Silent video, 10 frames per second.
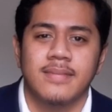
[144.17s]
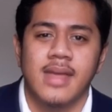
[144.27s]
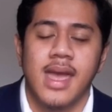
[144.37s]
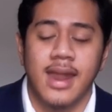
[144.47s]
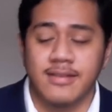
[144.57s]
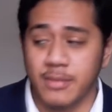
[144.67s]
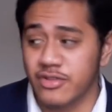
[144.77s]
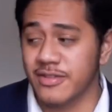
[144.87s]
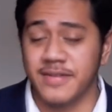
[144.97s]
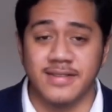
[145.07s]
And as most
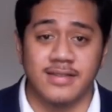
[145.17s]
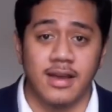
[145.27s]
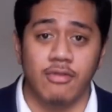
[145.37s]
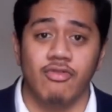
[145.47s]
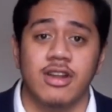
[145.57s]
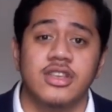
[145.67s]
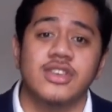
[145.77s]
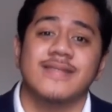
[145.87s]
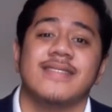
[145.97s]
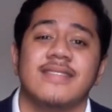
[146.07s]
of us are
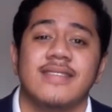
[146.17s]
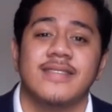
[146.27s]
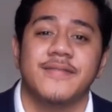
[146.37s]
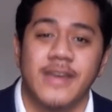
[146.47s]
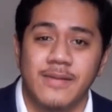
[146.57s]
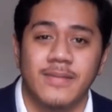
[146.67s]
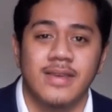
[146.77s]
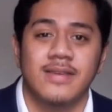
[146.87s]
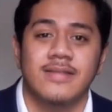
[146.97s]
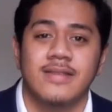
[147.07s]
religiously seated families,
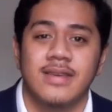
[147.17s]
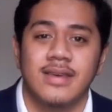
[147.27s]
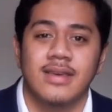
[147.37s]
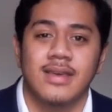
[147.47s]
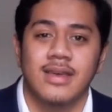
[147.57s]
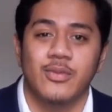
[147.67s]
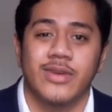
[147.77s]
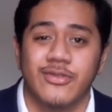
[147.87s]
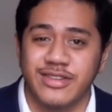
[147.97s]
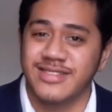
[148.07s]
it
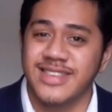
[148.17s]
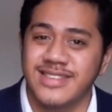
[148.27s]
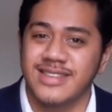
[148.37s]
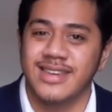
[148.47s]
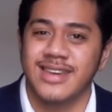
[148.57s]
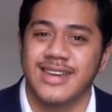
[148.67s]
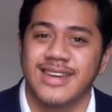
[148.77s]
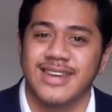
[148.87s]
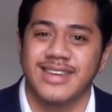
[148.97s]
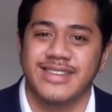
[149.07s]
can rest easy
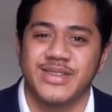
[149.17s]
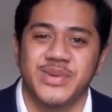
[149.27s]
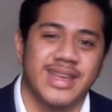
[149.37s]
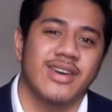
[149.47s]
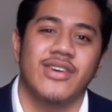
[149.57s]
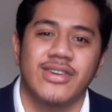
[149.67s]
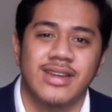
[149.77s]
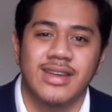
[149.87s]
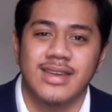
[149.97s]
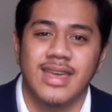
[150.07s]
knowing that God
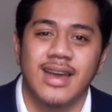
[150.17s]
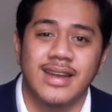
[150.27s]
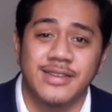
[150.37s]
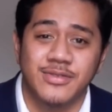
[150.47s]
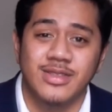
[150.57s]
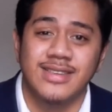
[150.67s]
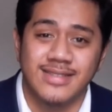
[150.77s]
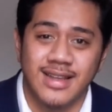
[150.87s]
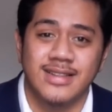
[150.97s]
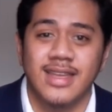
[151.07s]
in light of reveals that